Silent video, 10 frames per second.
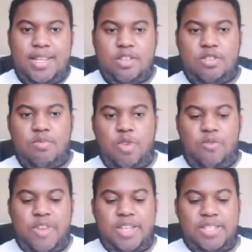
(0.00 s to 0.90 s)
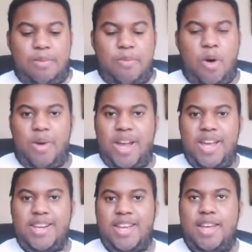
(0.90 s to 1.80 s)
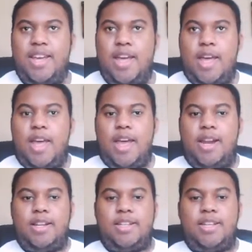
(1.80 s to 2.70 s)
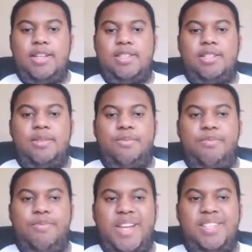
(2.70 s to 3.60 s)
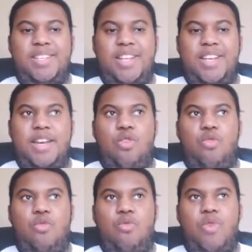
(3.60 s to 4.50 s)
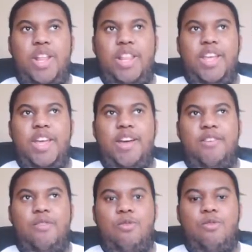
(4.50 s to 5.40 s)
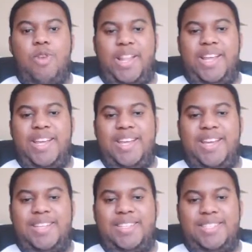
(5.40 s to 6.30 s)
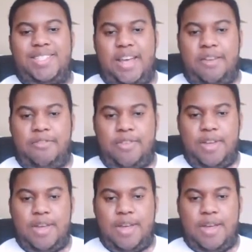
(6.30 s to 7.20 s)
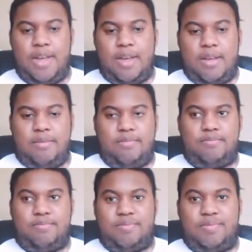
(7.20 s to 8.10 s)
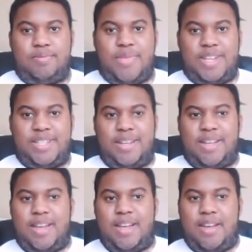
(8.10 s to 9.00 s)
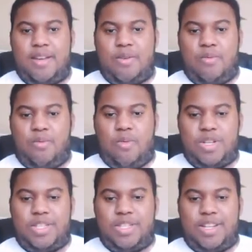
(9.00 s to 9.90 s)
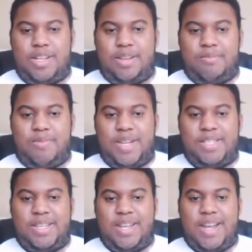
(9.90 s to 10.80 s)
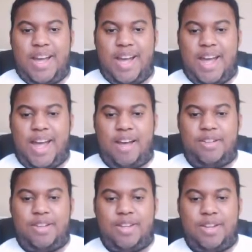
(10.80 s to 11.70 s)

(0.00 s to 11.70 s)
signature move is the Bomaye knee, and it is basically really, really stiff. Basically, what, basically how